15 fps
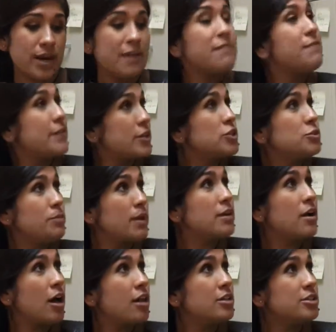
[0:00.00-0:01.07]
I finish
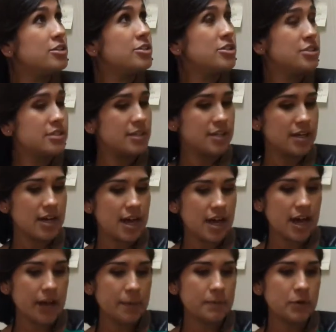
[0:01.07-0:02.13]
my college,
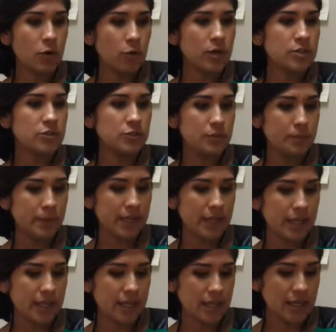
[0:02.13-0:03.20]
I'm going to
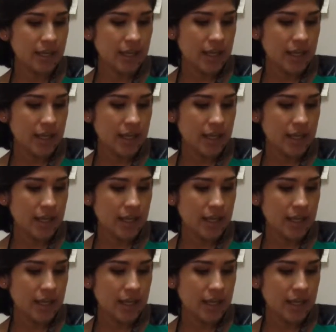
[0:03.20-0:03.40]
be